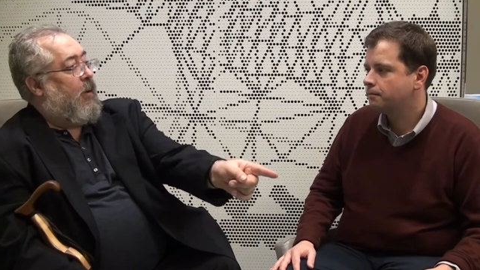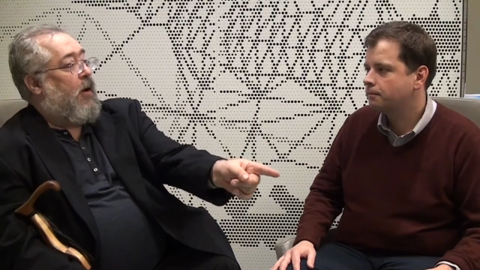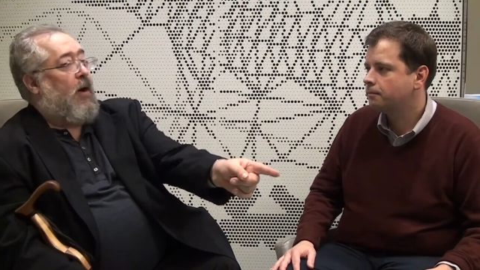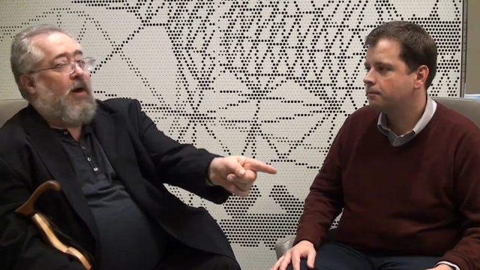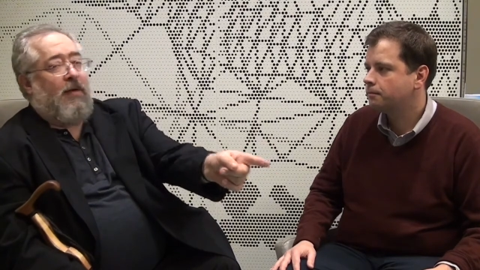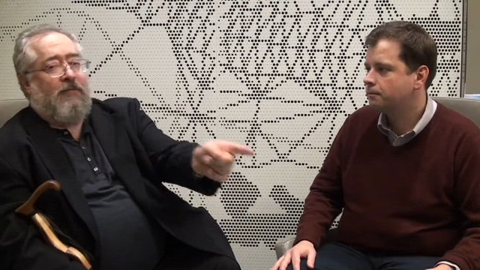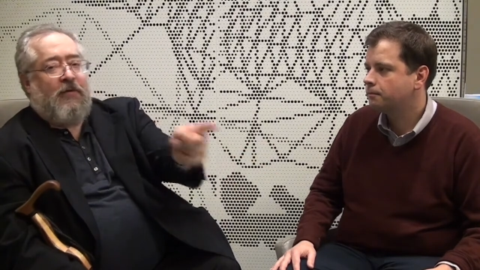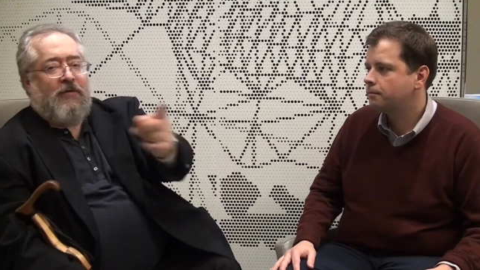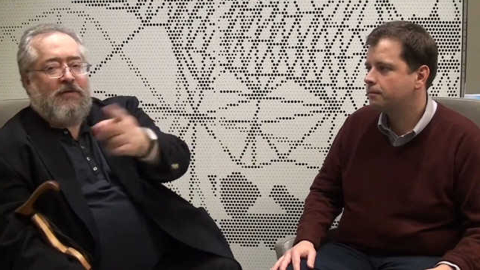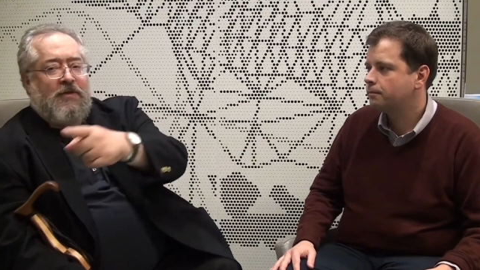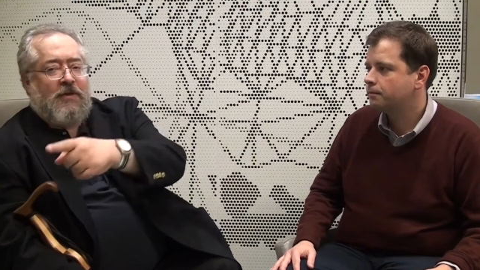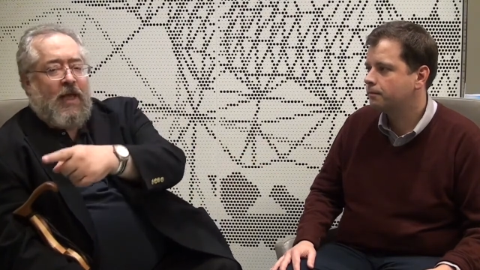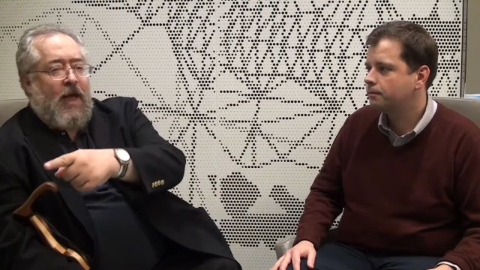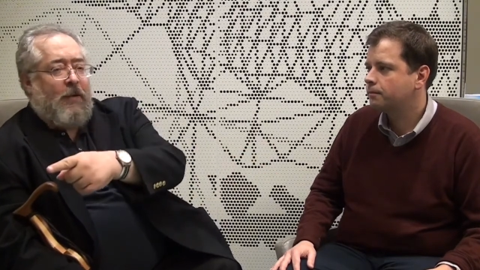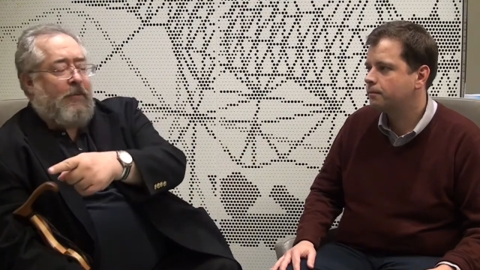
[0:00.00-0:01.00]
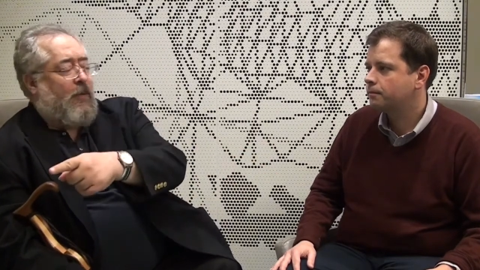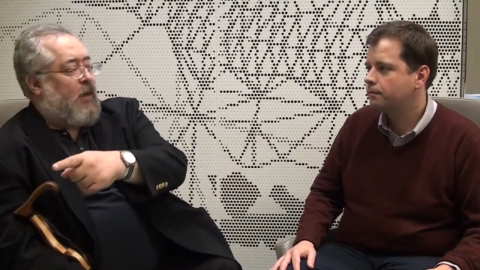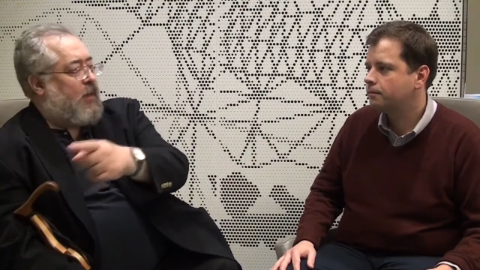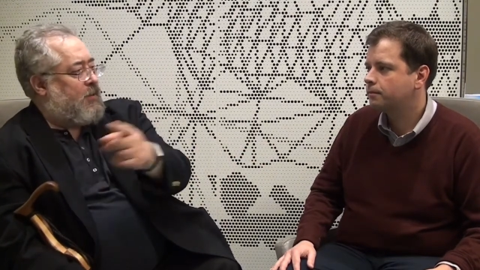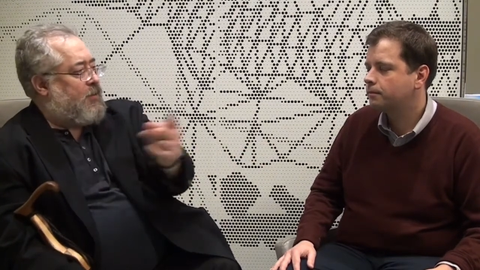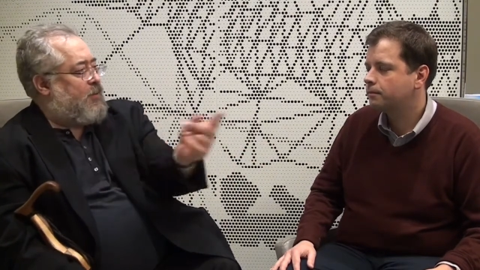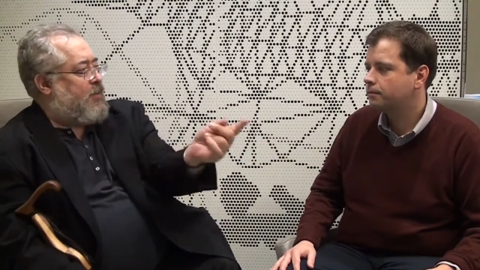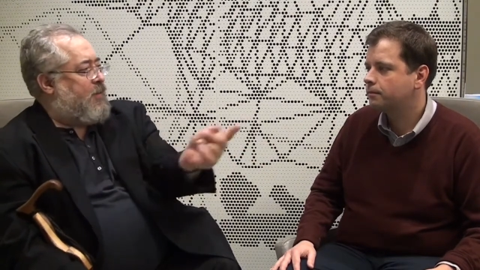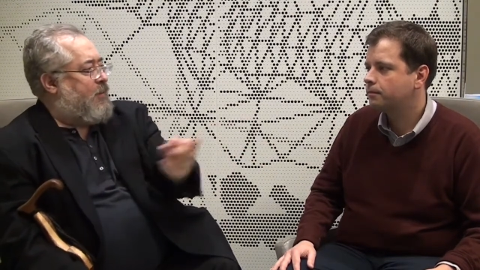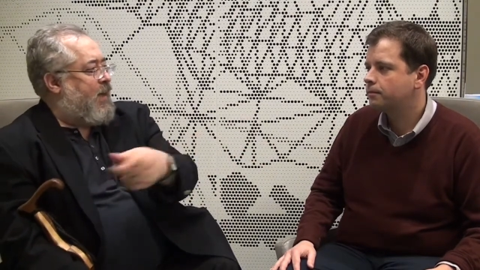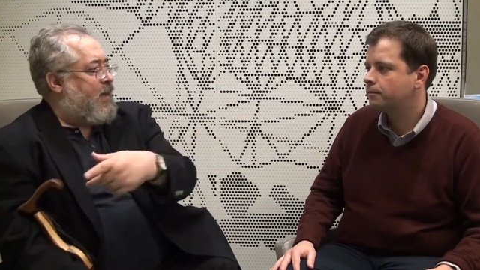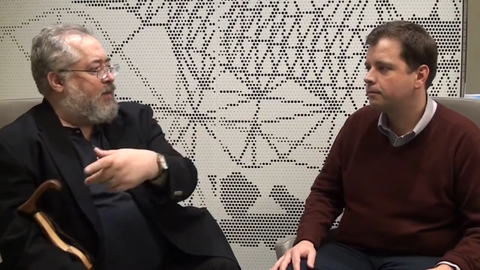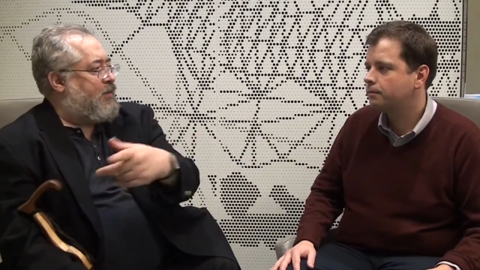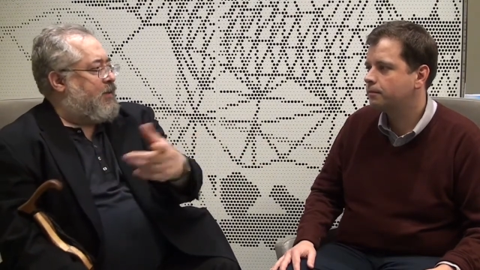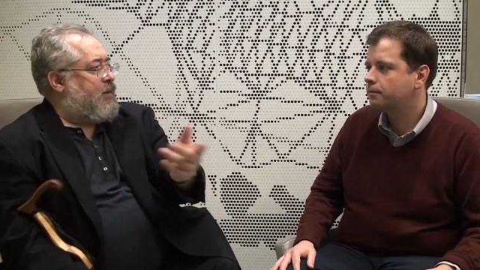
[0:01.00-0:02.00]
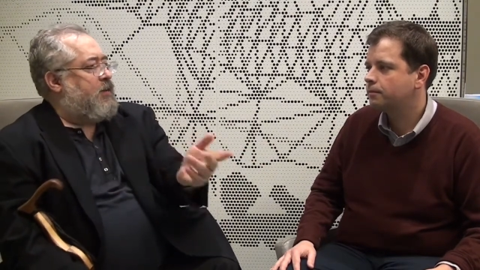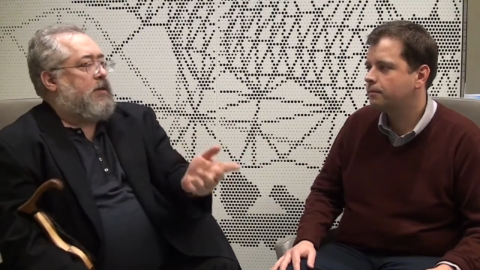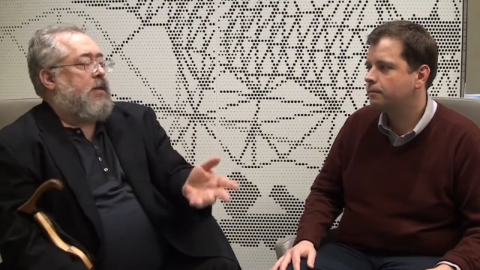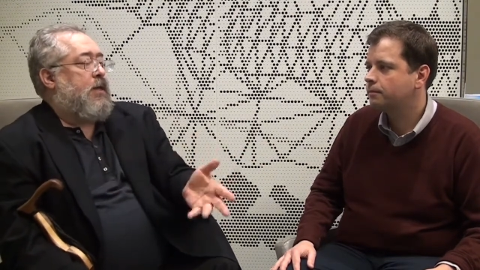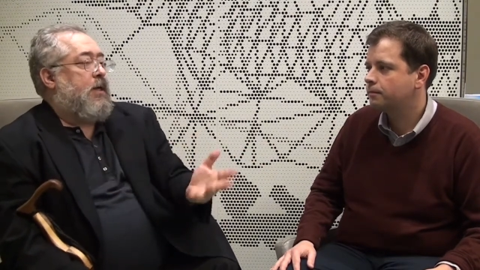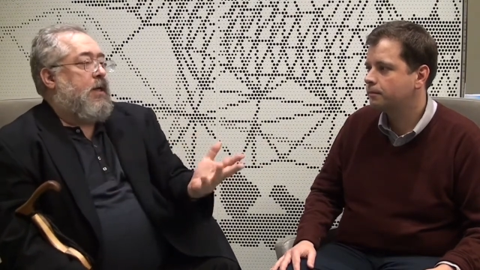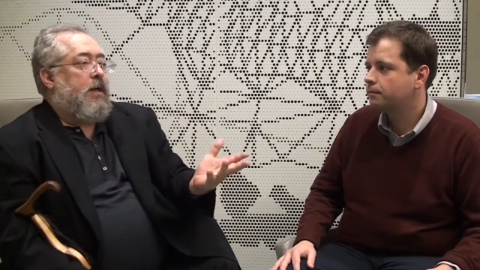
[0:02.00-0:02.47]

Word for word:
Speaker 1: part versus that part to competitors?